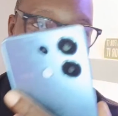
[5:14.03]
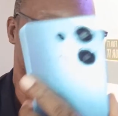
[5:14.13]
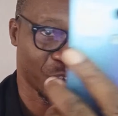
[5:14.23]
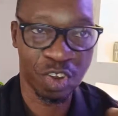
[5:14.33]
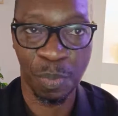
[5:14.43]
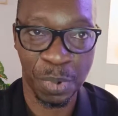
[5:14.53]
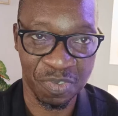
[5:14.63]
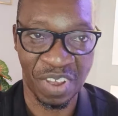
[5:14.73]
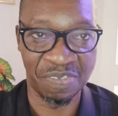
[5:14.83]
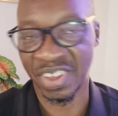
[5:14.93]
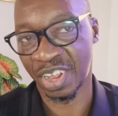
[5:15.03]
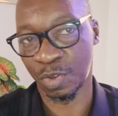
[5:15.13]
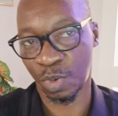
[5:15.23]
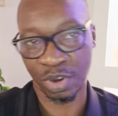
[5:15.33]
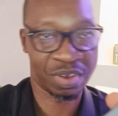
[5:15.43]
does not support 5G
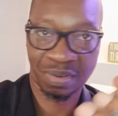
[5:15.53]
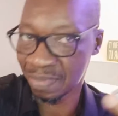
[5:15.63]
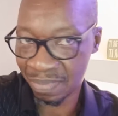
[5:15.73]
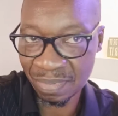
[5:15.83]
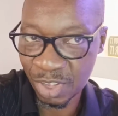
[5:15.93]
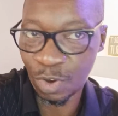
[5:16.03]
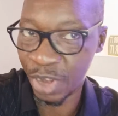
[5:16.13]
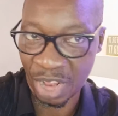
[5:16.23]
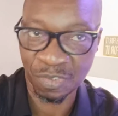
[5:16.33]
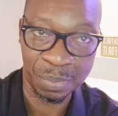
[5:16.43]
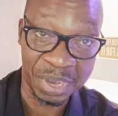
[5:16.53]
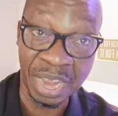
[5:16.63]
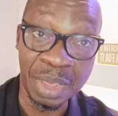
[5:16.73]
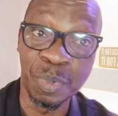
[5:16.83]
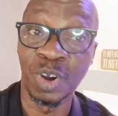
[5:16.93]
networks. You know that from the
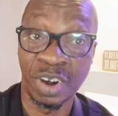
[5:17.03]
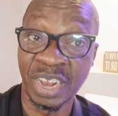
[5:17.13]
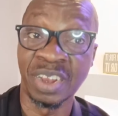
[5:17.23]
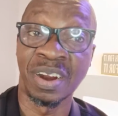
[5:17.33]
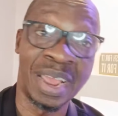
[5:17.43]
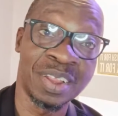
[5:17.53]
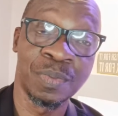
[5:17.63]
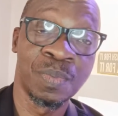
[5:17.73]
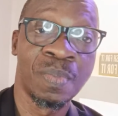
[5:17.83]
name already, right?